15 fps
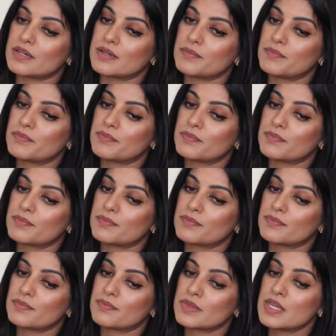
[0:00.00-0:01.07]
Yeah.
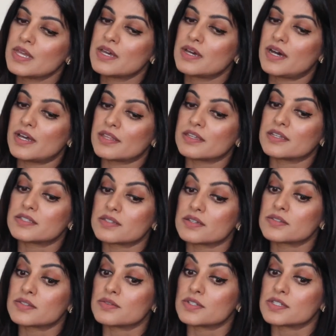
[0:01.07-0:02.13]
I think it's
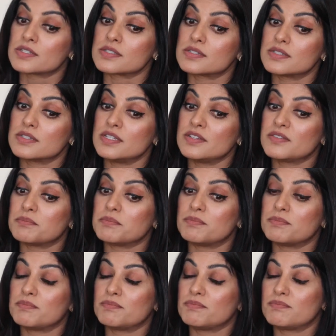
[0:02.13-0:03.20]
also just, even
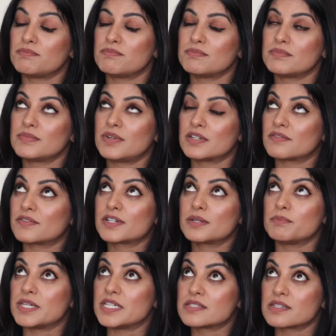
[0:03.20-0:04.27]
on a
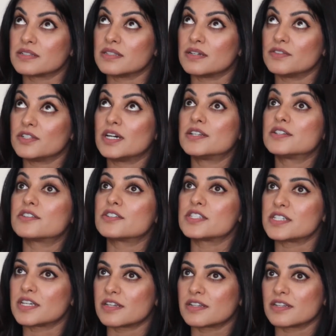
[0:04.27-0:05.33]
very basic level,
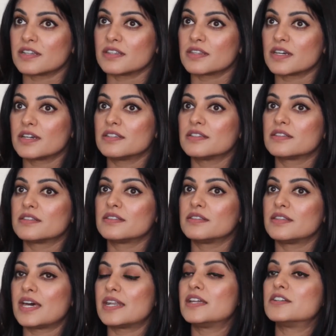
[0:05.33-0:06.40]
understanding that
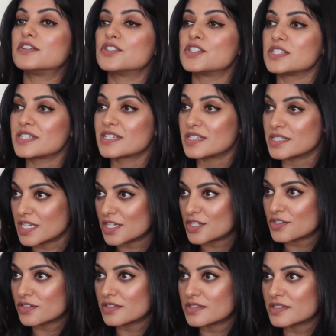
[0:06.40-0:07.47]
energy is
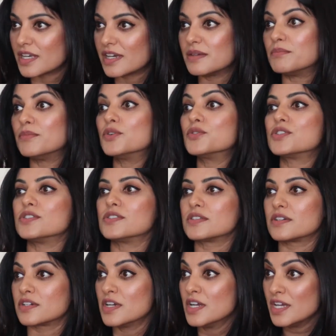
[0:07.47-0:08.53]
contagious, that
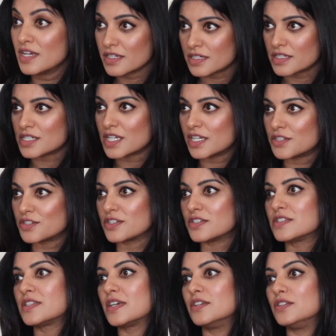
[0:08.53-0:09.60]
emotions are
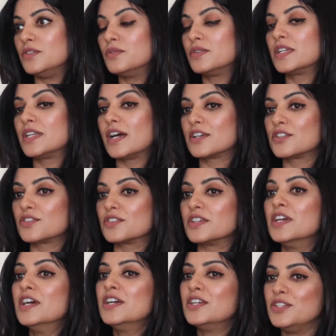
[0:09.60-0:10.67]
contagious, that you can
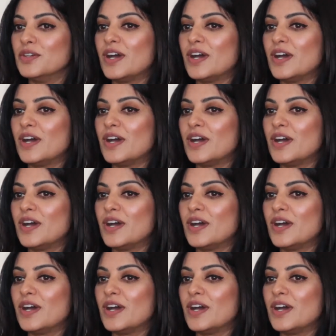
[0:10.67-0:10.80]
actually,